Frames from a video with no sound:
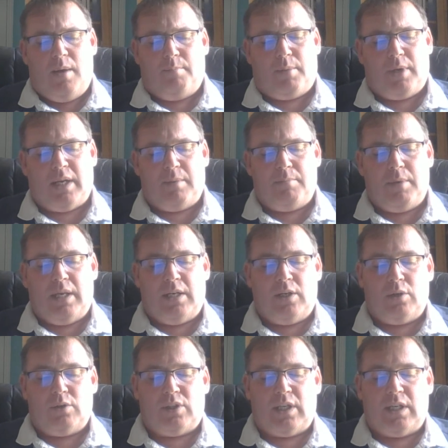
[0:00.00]
But I met
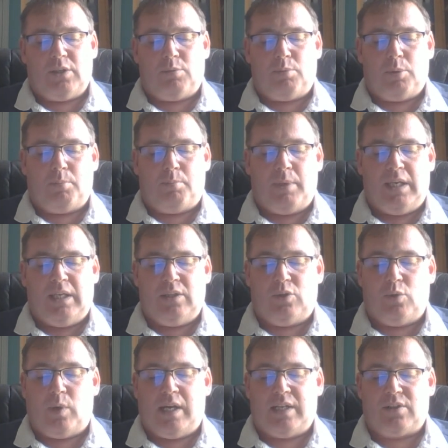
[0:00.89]
no sensible being
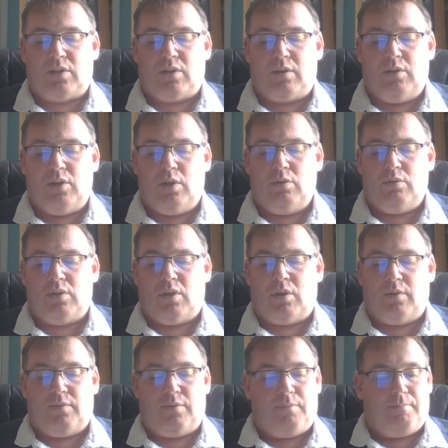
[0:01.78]
to ask news
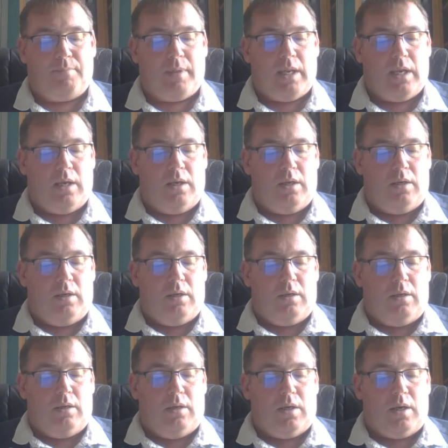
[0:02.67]
of.
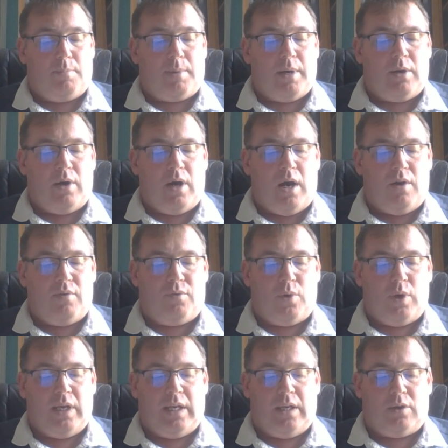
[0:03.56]
About
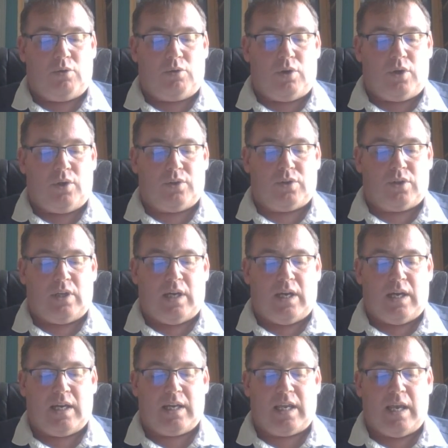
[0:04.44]
halfway across,
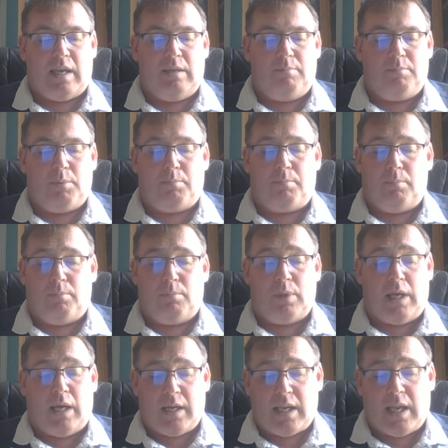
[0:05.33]
I came
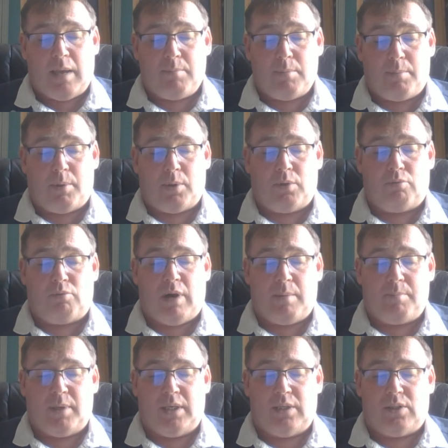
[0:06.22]
I came upon a
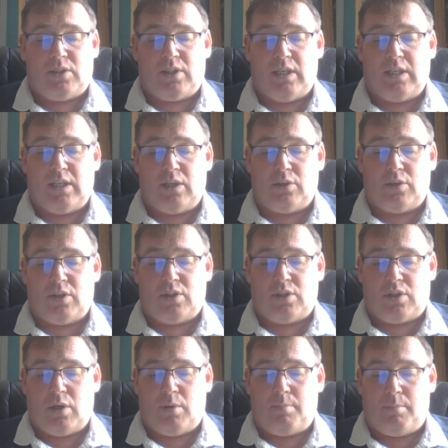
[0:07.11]
rabbit sitting on a
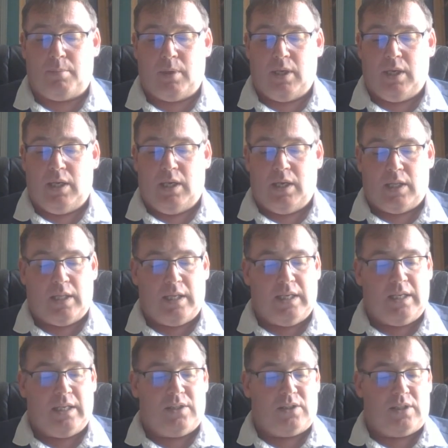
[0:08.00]
stump,
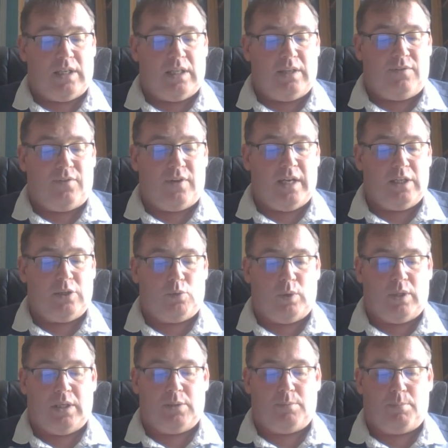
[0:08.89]
cleaning his silly face
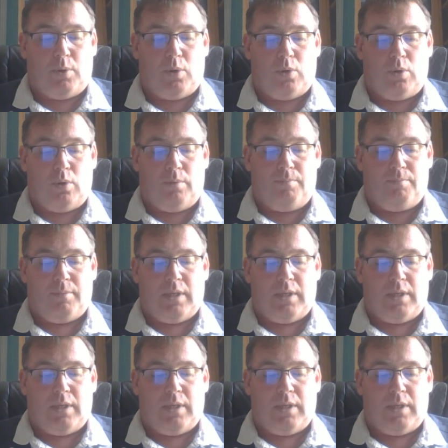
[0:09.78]
with his paw.